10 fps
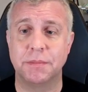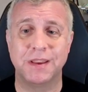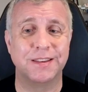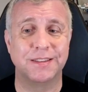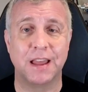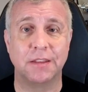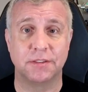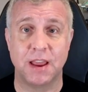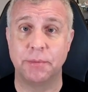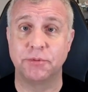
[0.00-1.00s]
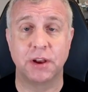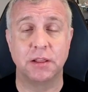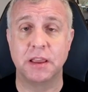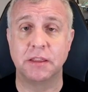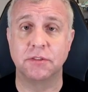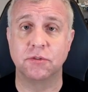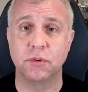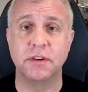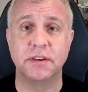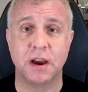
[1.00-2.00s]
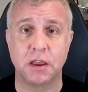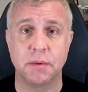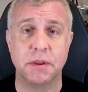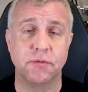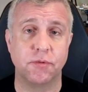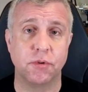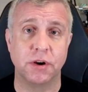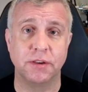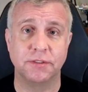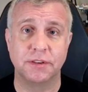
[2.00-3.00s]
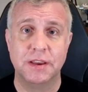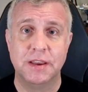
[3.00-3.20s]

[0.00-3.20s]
because that snapshot length is going to document it for us.